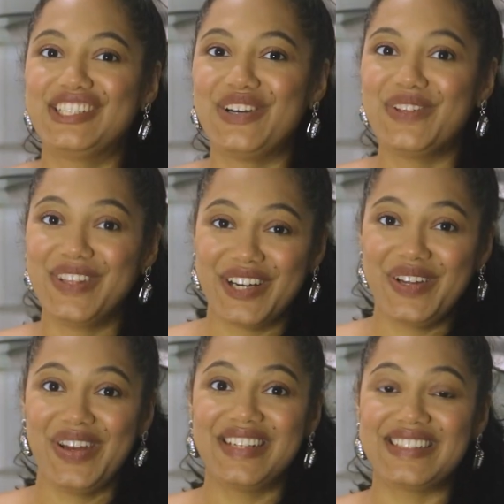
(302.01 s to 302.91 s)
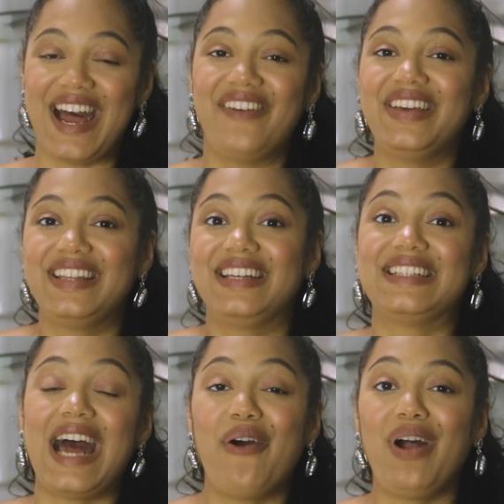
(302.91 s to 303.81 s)
So there you guys have it.
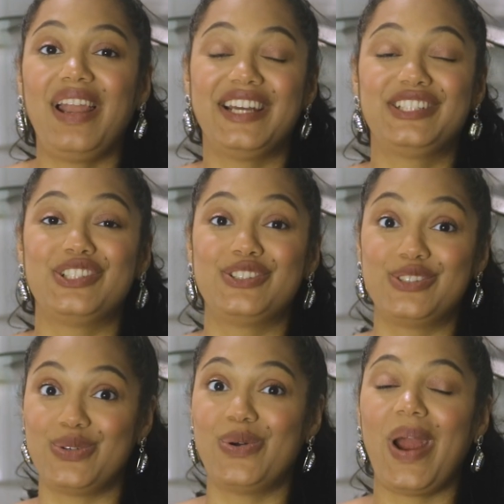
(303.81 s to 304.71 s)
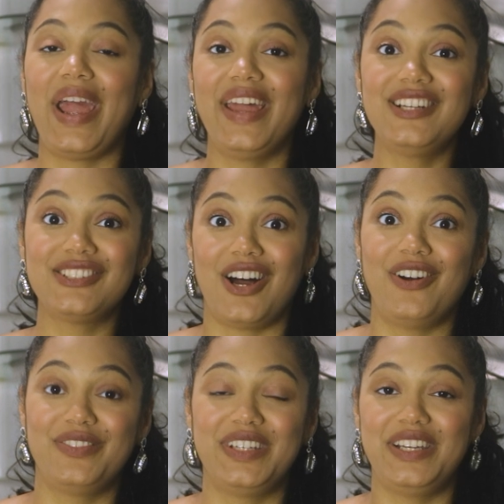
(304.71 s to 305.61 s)
That's how I like to store and
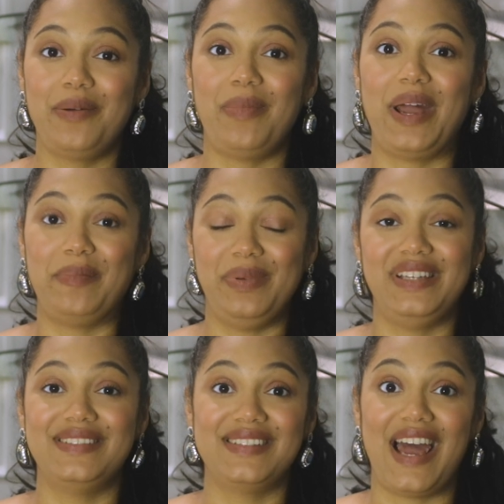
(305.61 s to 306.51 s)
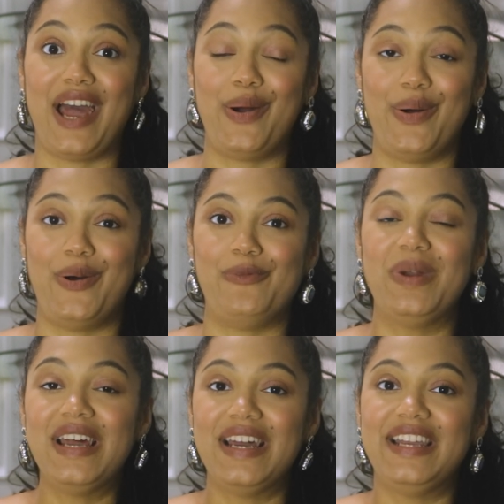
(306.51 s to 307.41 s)
soften my beans at home.
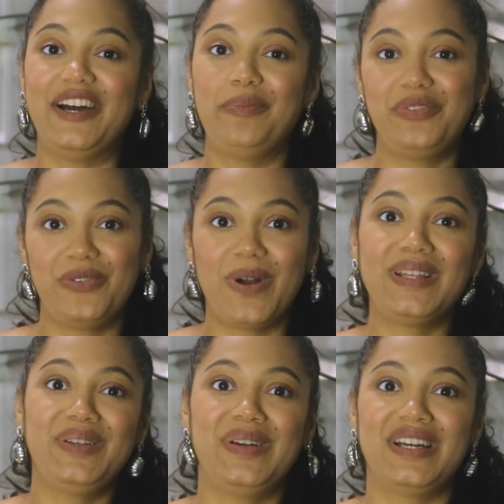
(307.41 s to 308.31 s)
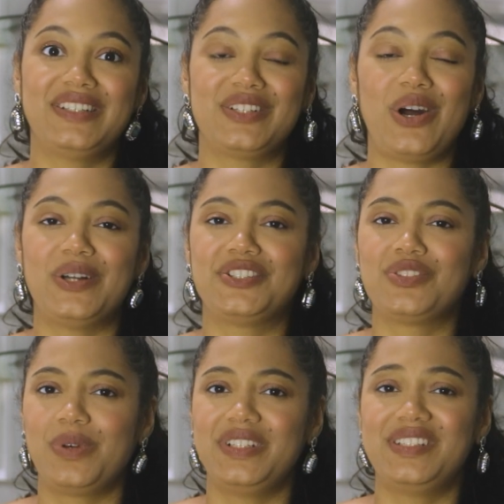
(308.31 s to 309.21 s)
Now, before I let you guys go, I
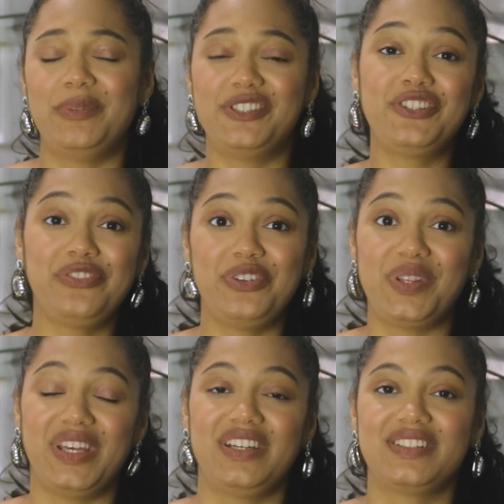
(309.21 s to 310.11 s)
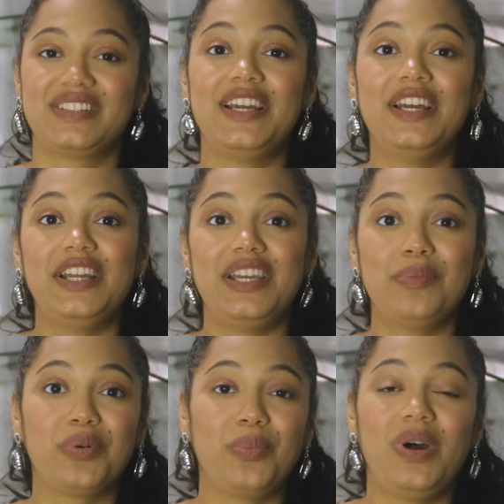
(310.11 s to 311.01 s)
just wanted to mention a few things.
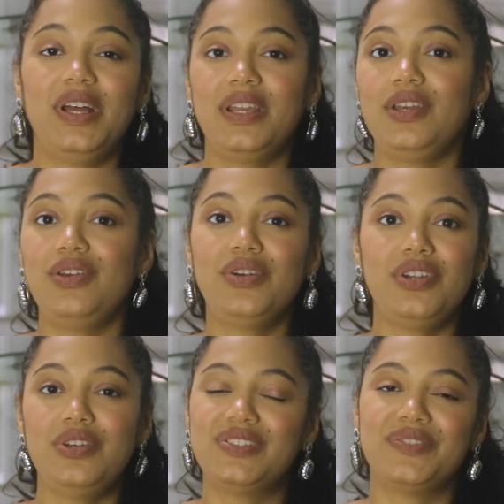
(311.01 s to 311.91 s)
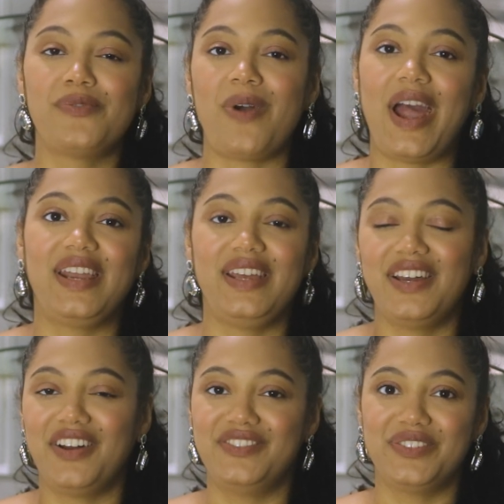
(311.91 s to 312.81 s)
Number one, you can use a
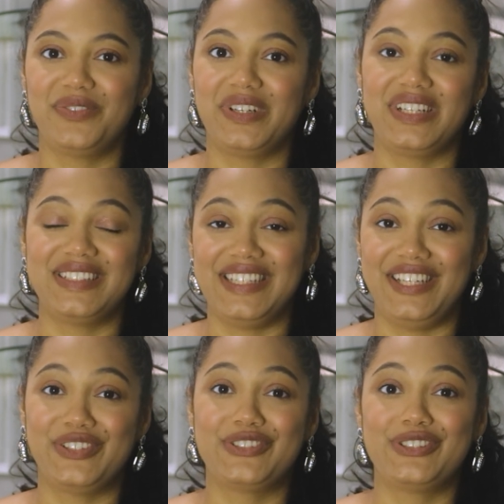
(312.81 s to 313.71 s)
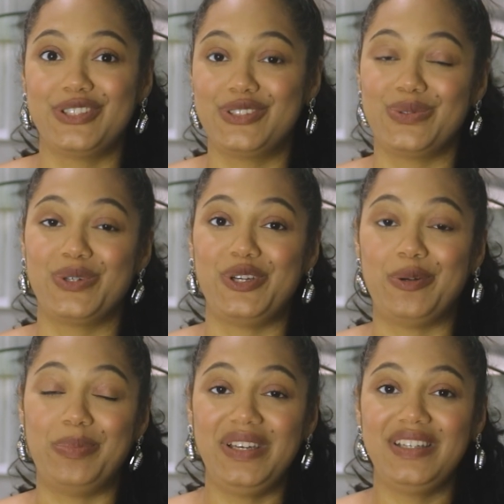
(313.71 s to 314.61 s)
variety of different containers to store
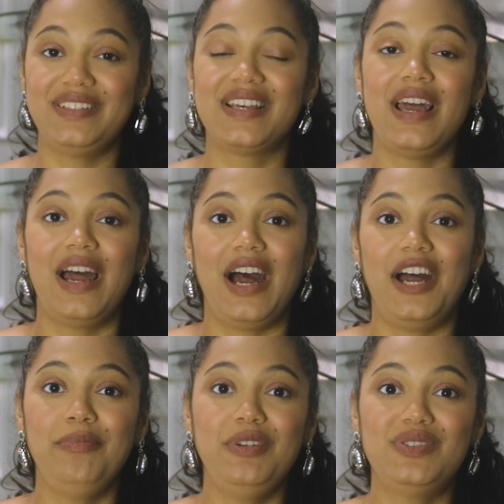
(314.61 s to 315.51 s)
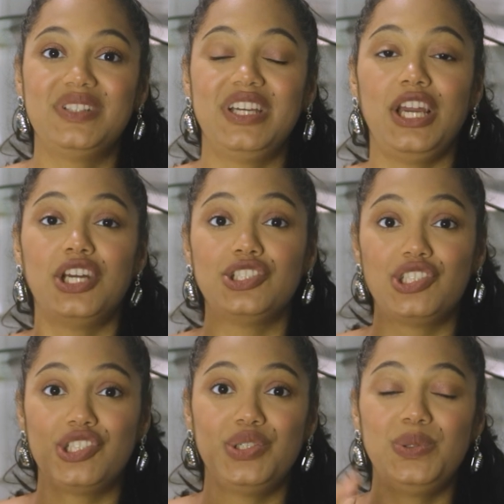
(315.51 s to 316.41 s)
your beans. I'm using
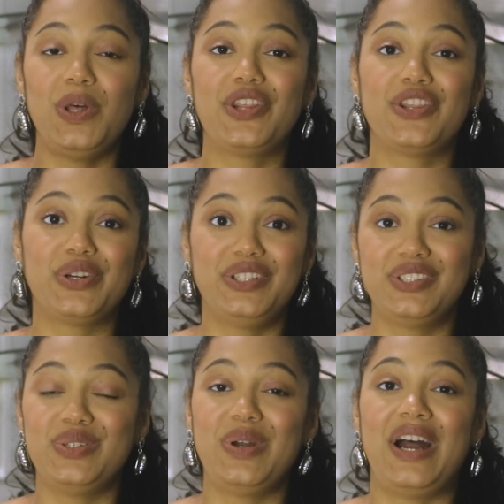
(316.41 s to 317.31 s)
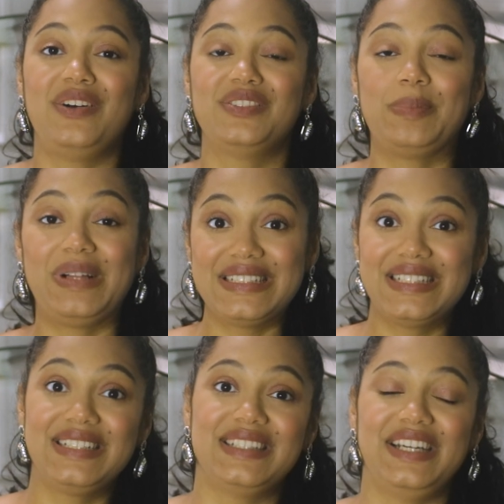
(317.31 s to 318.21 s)
two 32-ounce
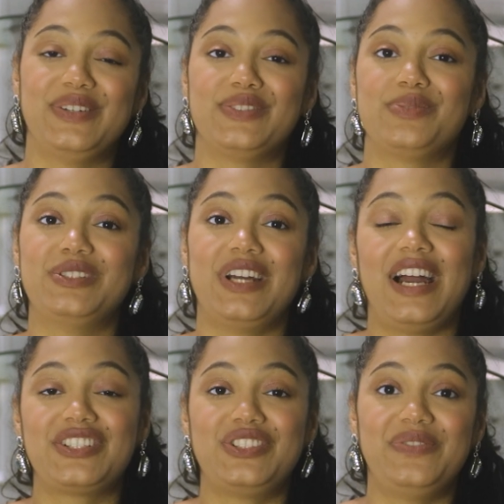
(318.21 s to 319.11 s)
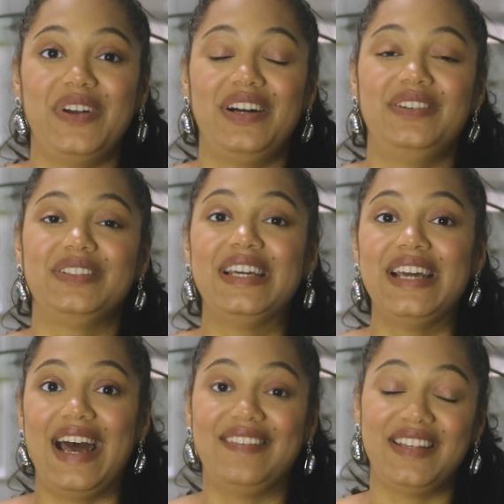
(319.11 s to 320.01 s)
plastic containers, which I actually found
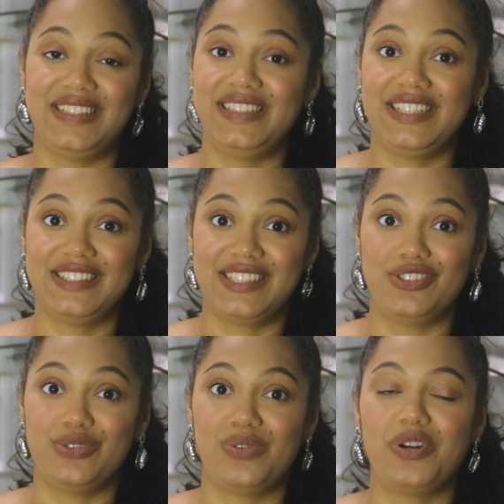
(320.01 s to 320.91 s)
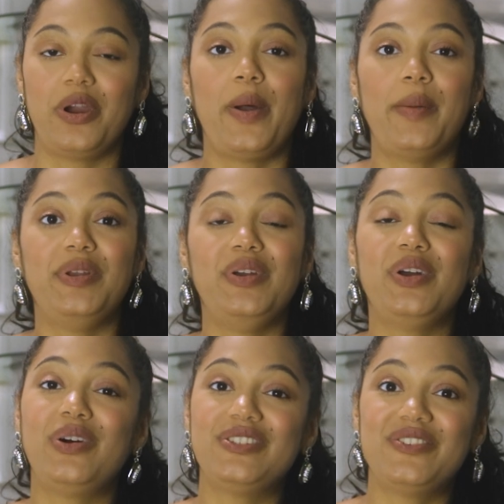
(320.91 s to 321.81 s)
at the 99-cent store, but you
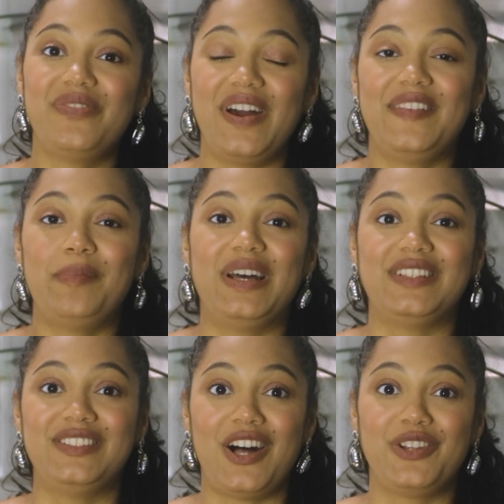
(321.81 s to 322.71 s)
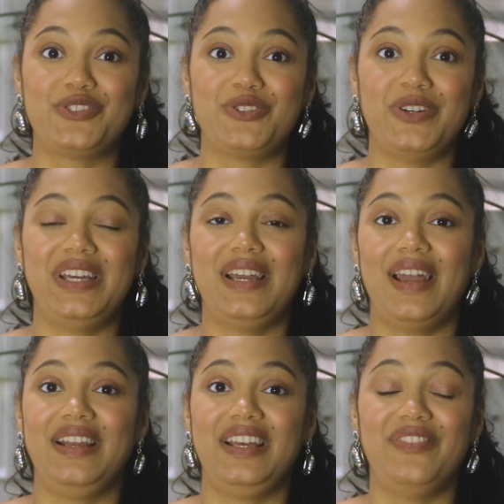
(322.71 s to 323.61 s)
can also find them at the Dollar Tree
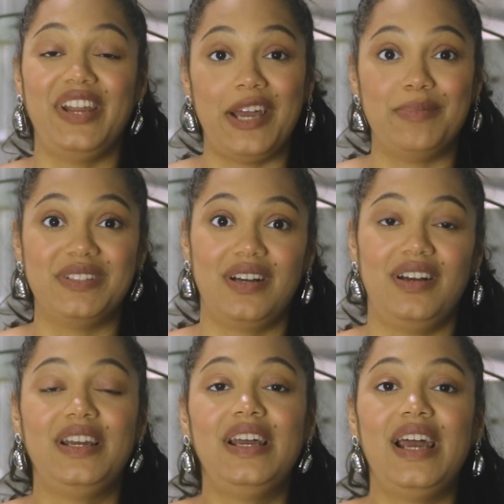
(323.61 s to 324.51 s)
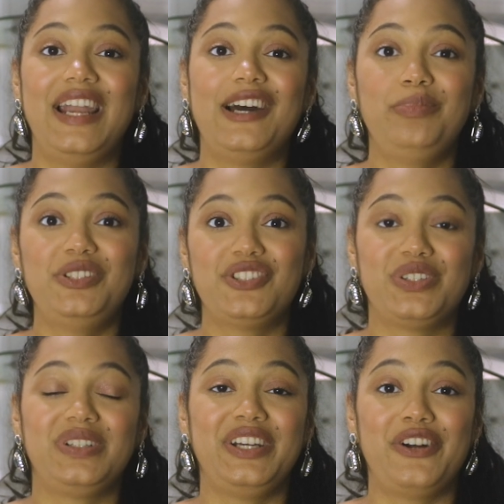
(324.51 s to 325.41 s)
and even Amazon. And I'll be sure
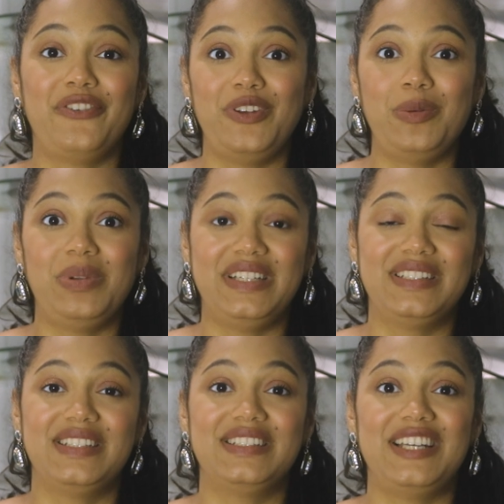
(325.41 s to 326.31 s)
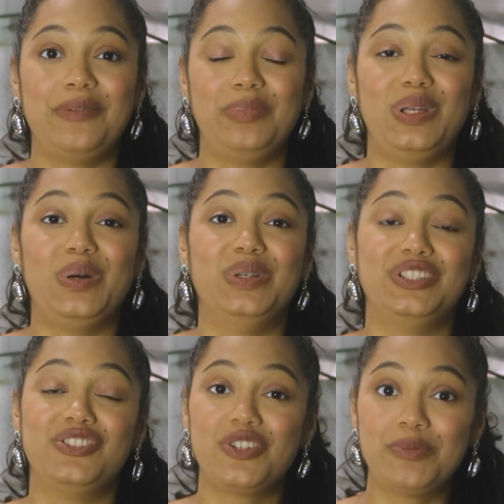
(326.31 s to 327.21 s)
to link a few places down below in the
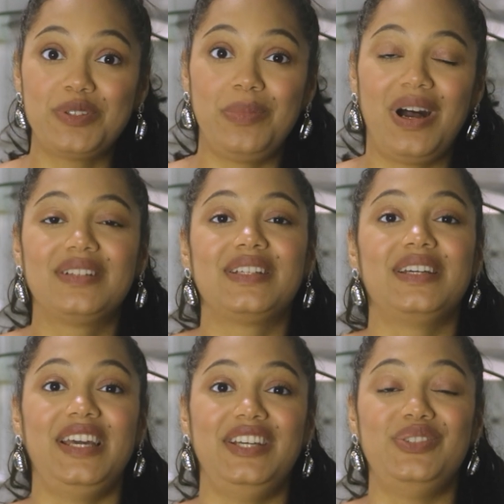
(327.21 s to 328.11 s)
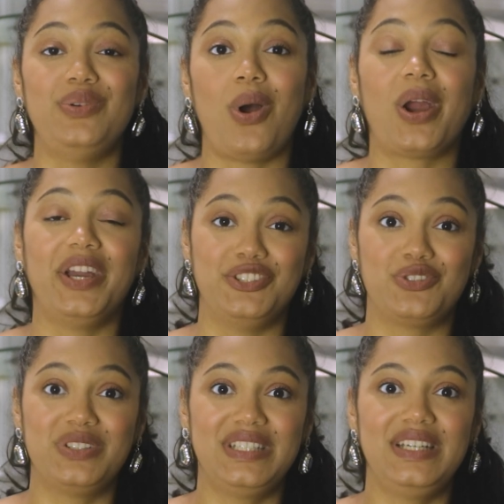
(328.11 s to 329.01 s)
description box in case you are
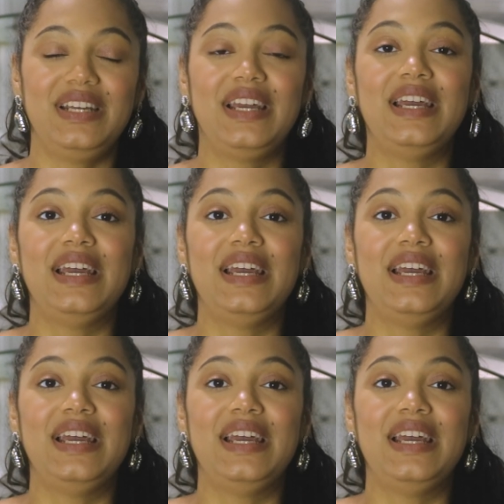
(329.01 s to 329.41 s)
interested.